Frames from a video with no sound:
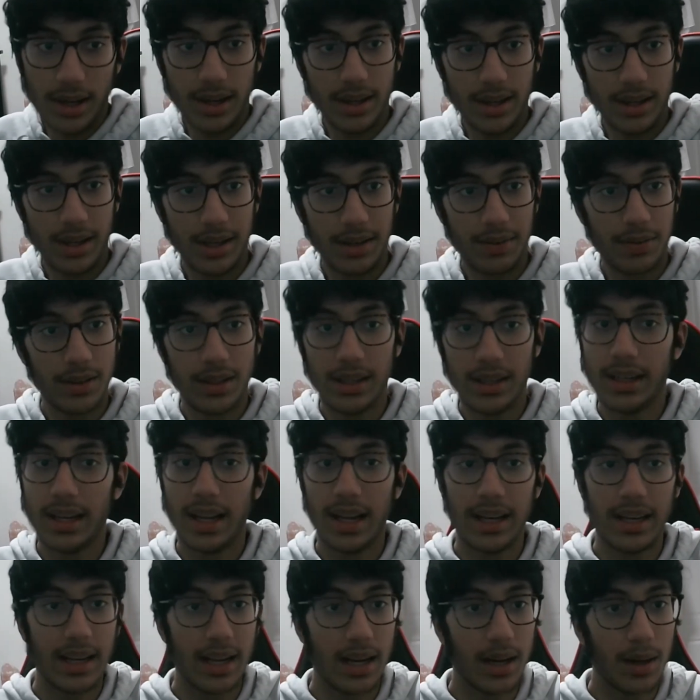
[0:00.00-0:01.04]
if you need
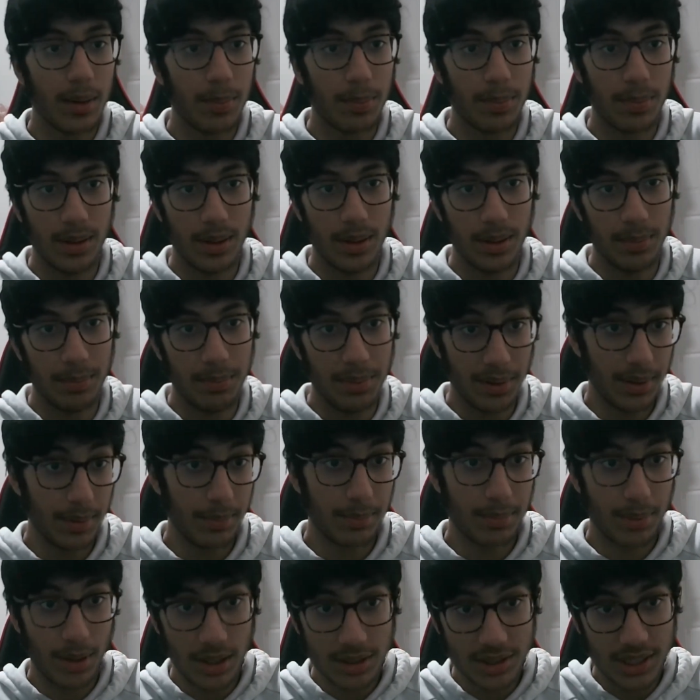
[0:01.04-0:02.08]
any help building
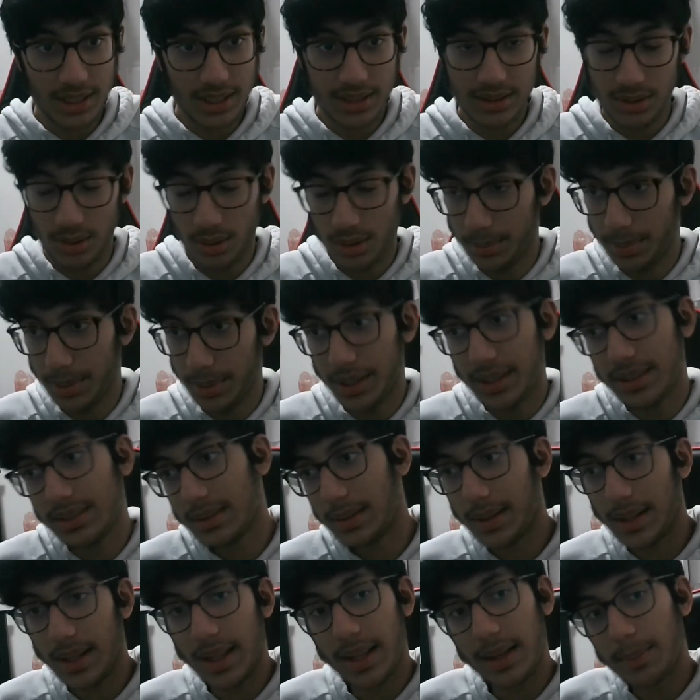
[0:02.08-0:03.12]
projects or building
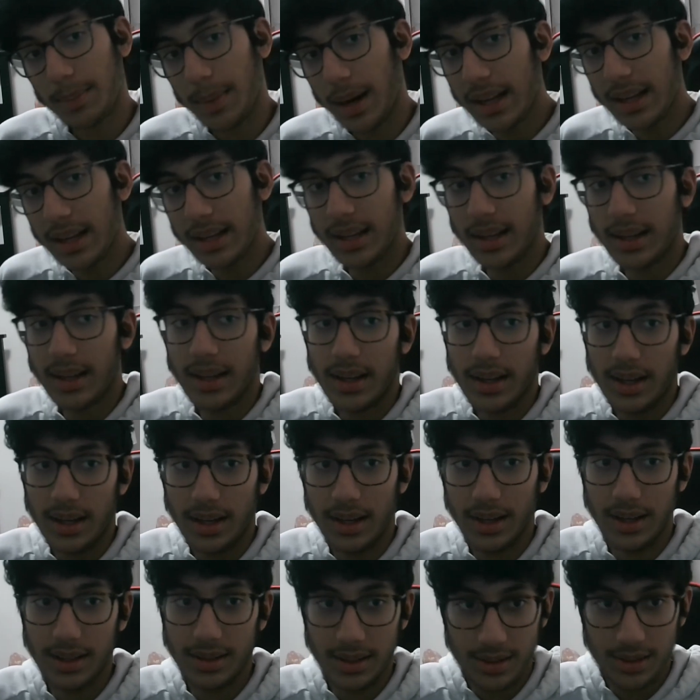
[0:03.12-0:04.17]
something like mine.
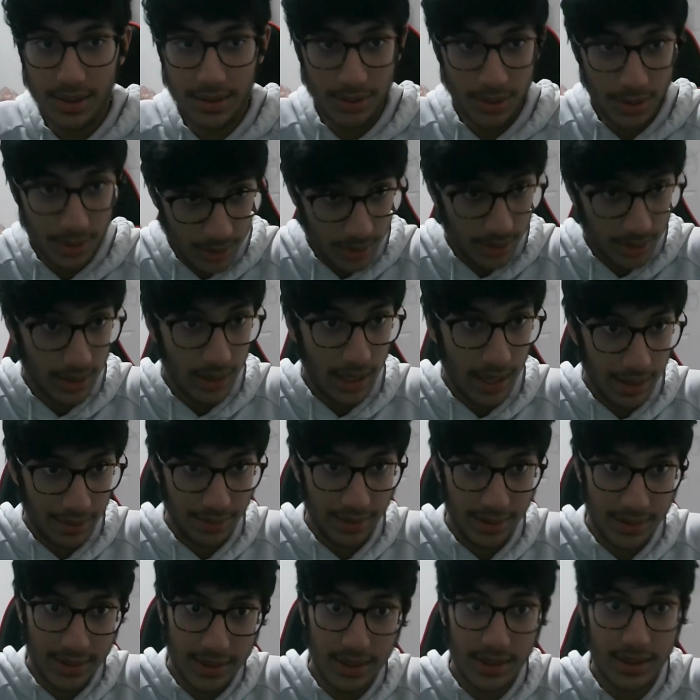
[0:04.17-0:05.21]
The tutorial I've
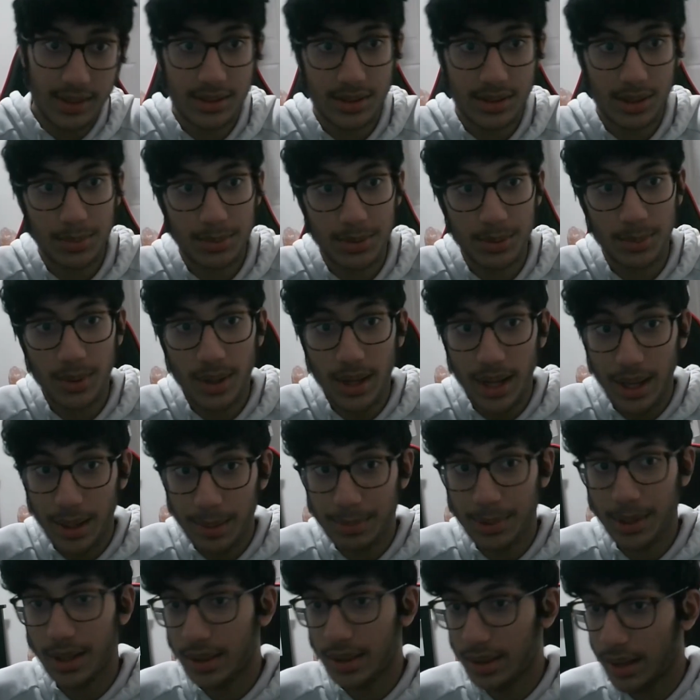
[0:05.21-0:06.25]
linked in the description will
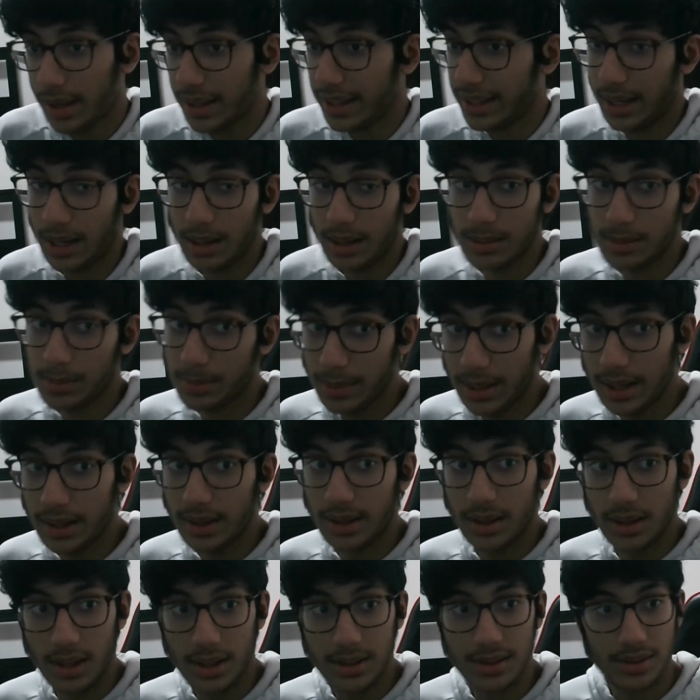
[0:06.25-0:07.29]
help you out a lot. It helps me out a
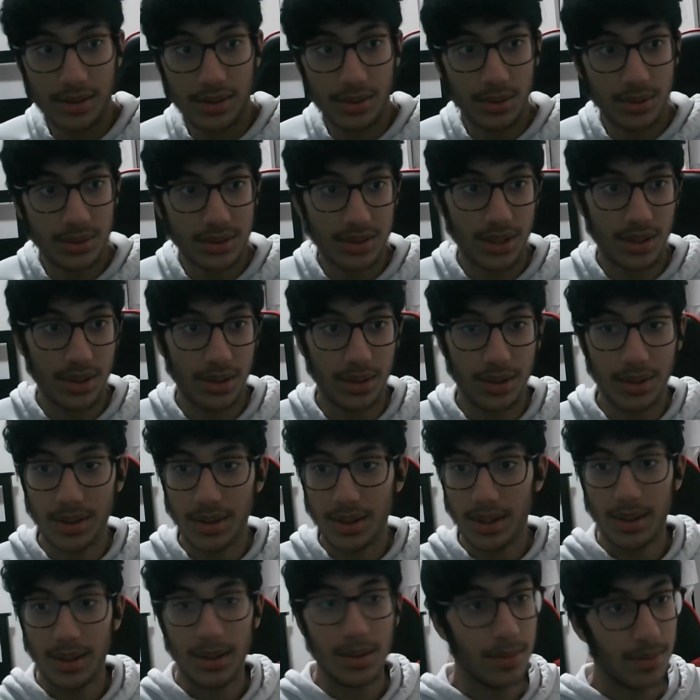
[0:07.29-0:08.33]
lot too, so
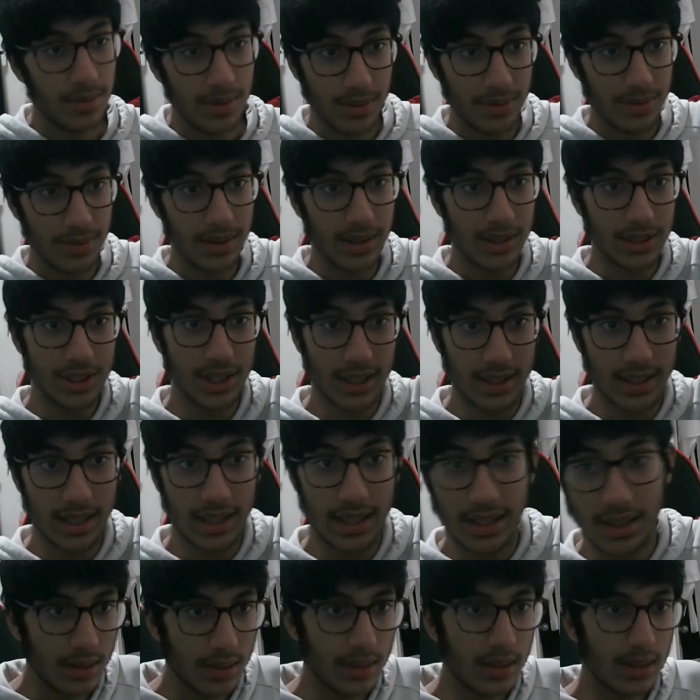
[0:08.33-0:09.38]
feel free to check that
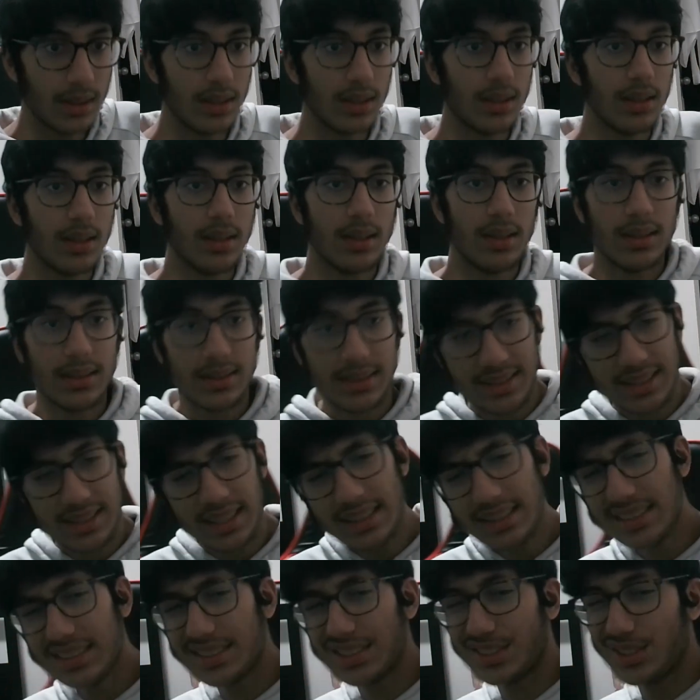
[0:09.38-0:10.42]
out.
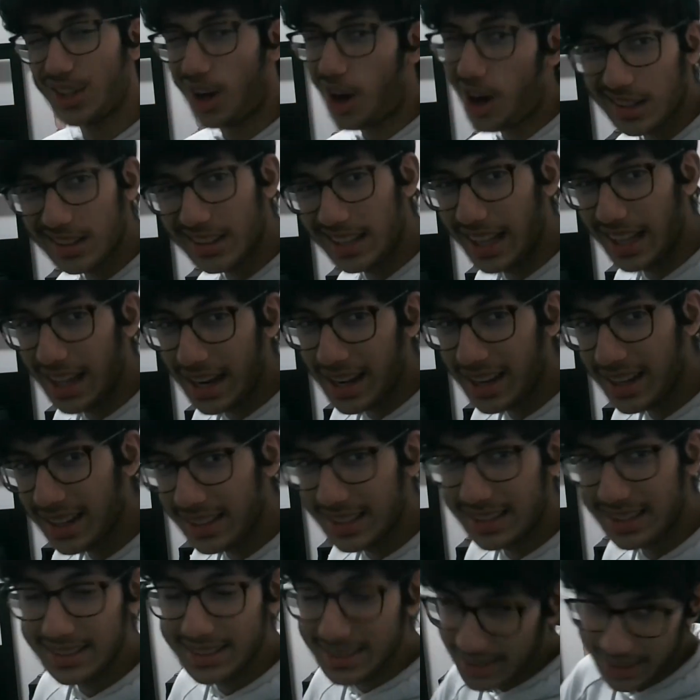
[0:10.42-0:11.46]
Since song
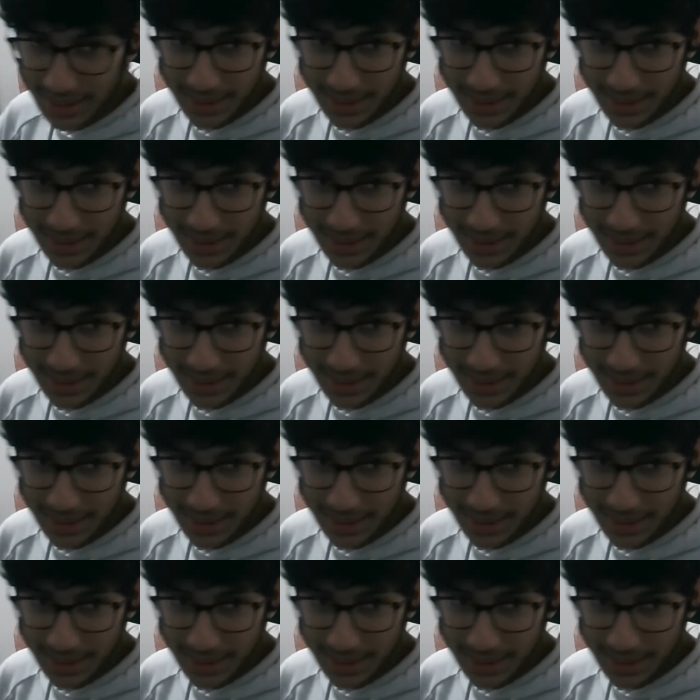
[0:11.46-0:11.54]
data is